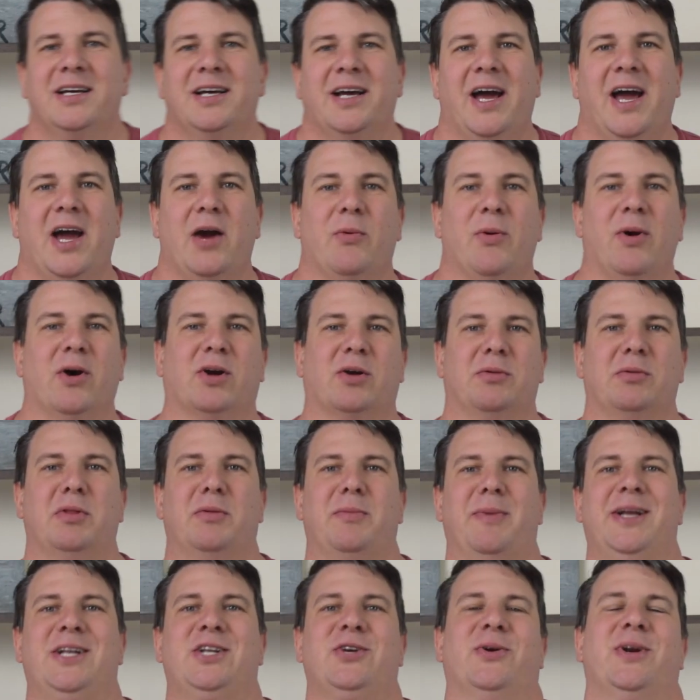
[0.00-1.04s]
Hey, welcome to
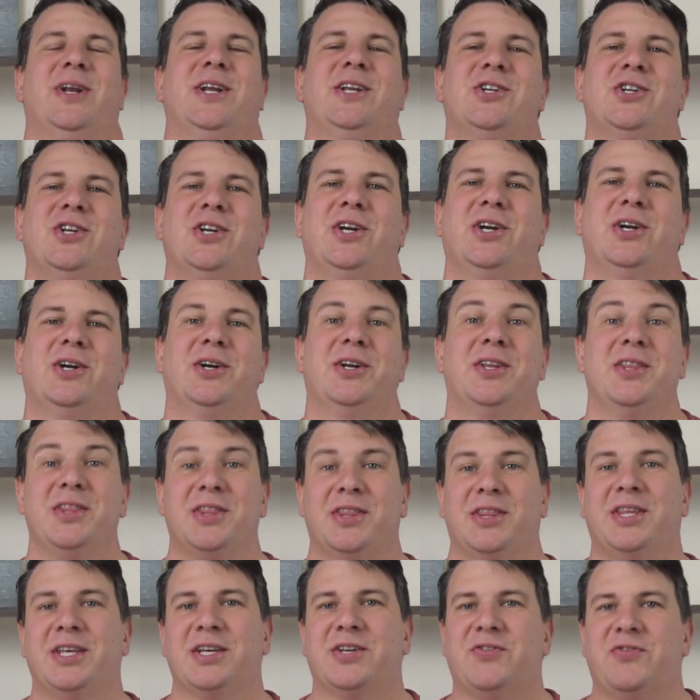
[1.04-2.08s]
the Mentored Engineer.
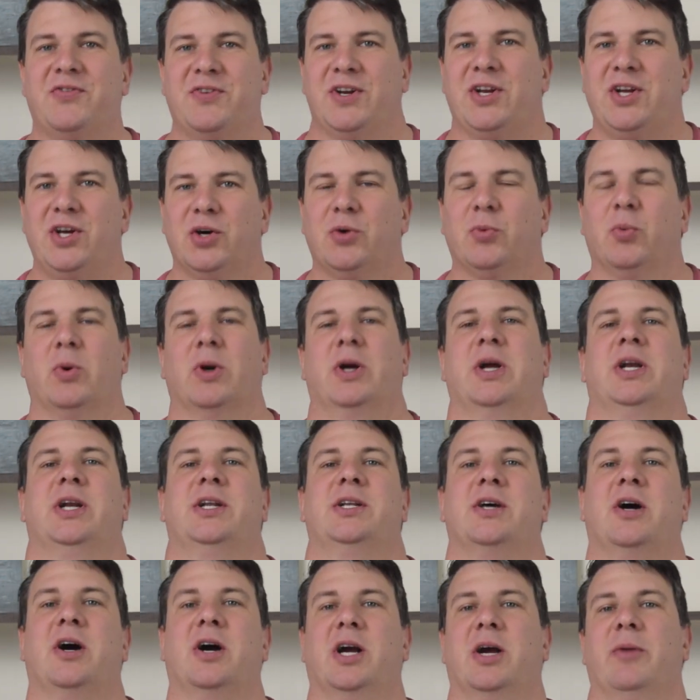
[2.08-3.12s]
This video, we're going
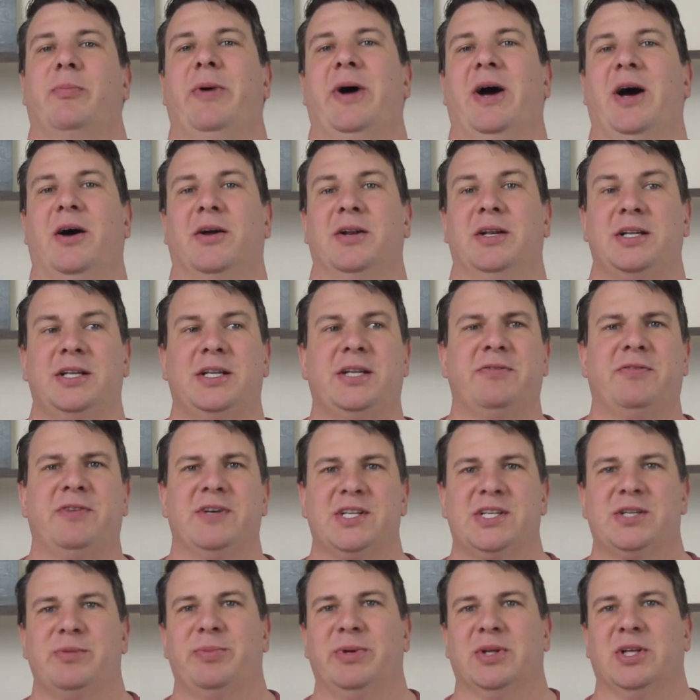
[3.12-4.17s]
to talk about
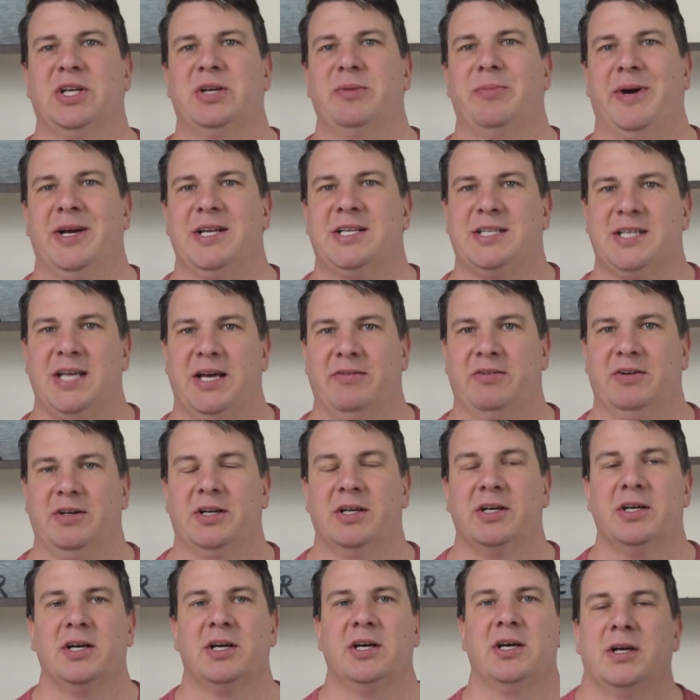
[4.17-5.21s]
divisibility by 7.
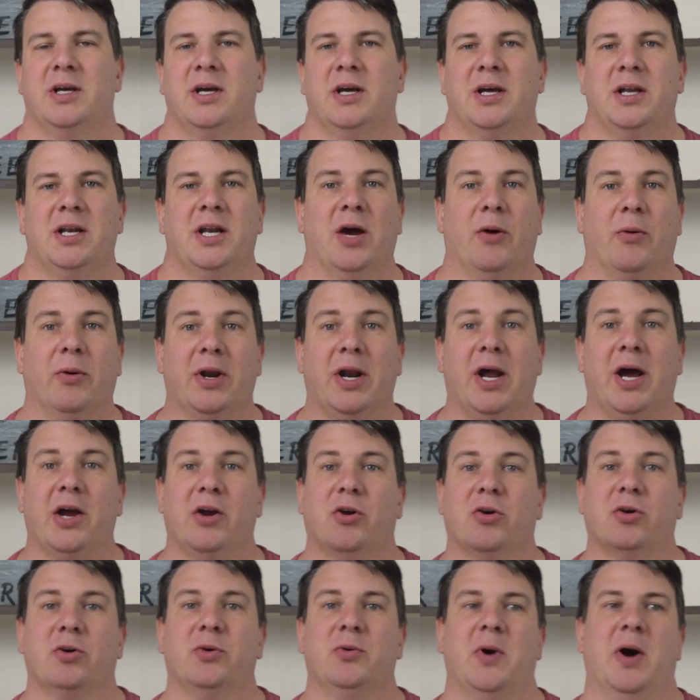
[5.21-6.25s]
Now, when I
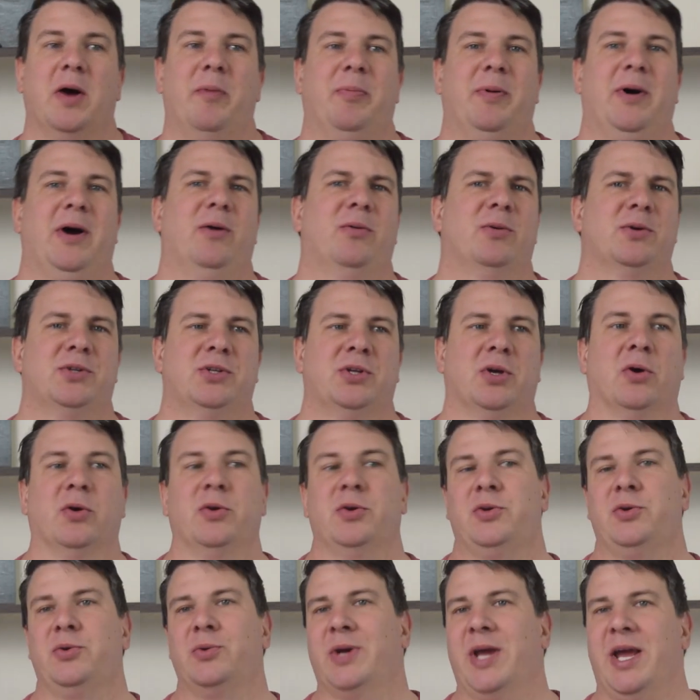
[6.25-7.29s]
grew up, I was
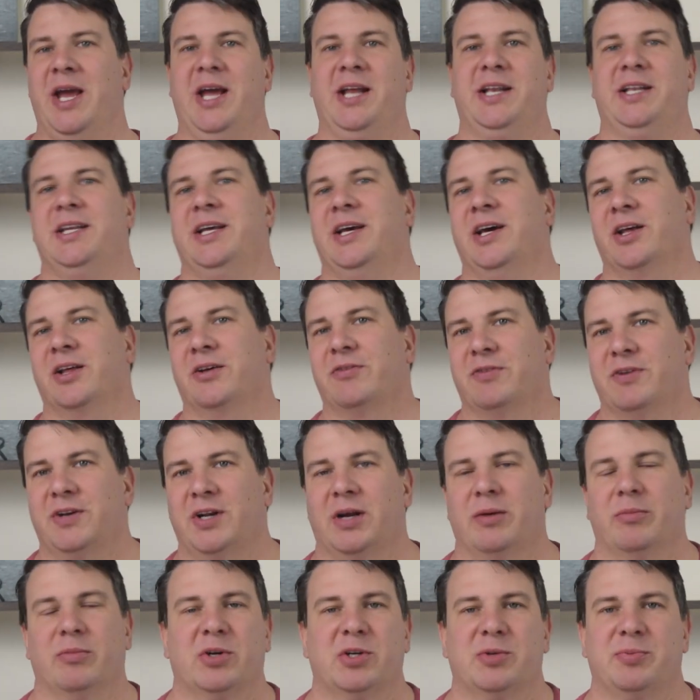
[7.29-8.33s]
told you can't tell if a
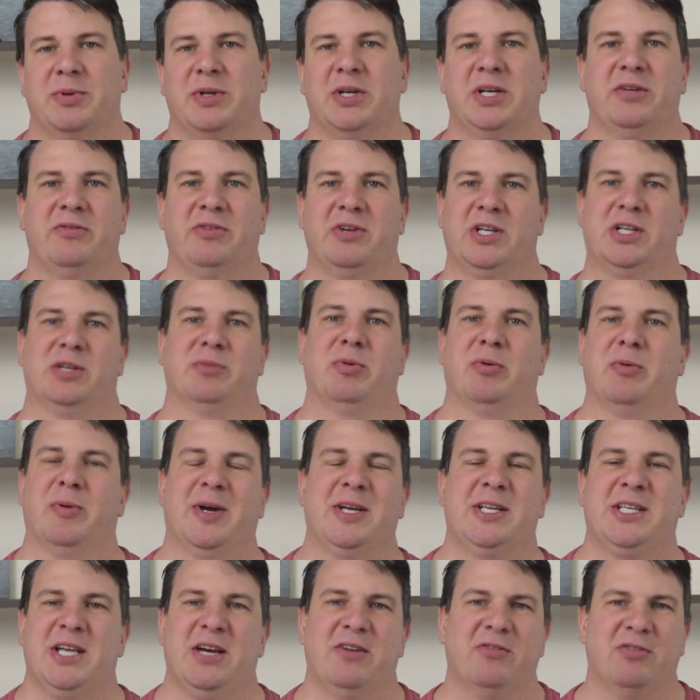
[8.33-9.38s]
number's been divisible
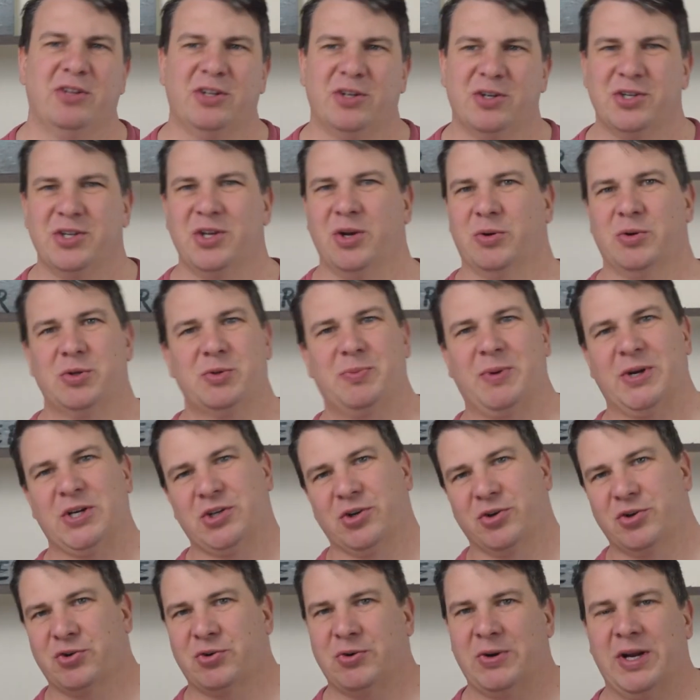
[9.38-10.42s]
by 7. There's no
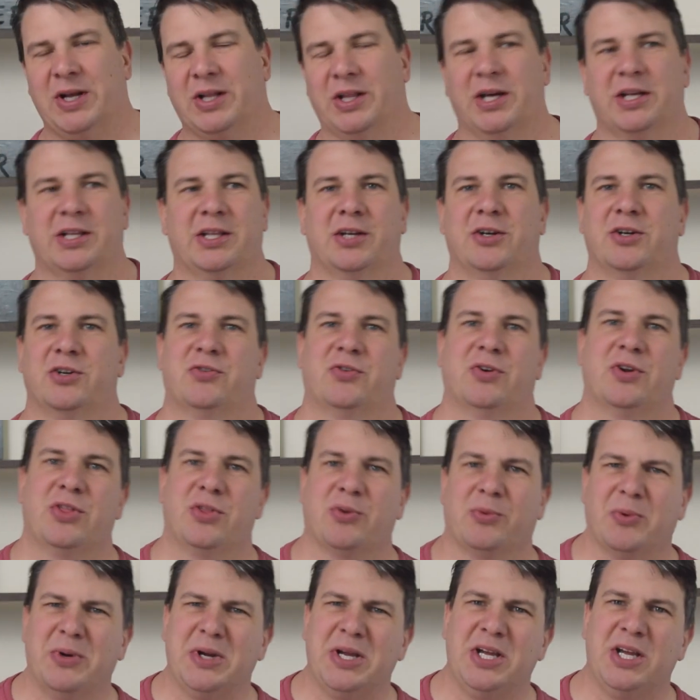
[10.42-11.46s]
special trick like there is for
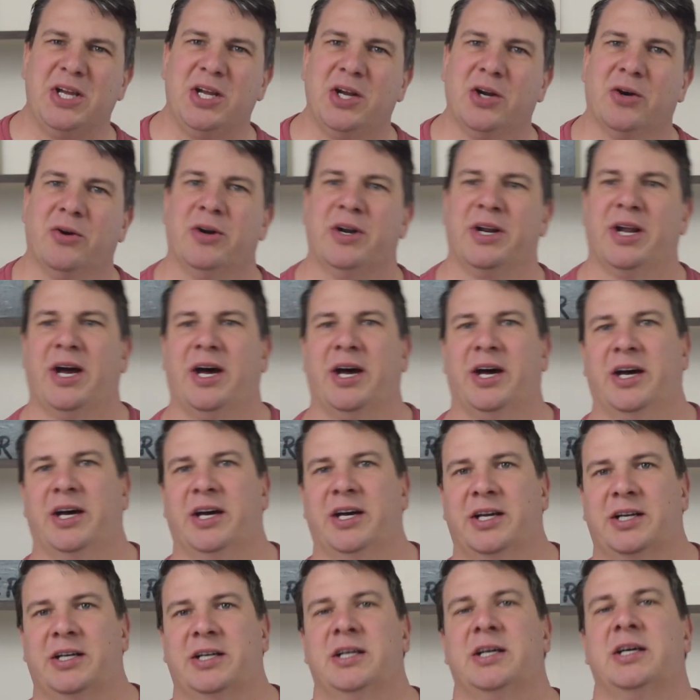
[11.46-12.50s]
3 or
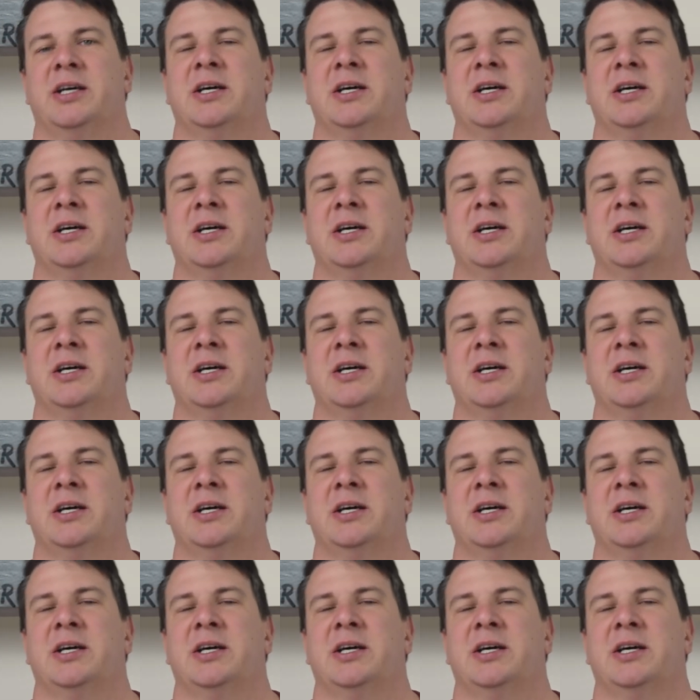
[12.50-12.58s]
9.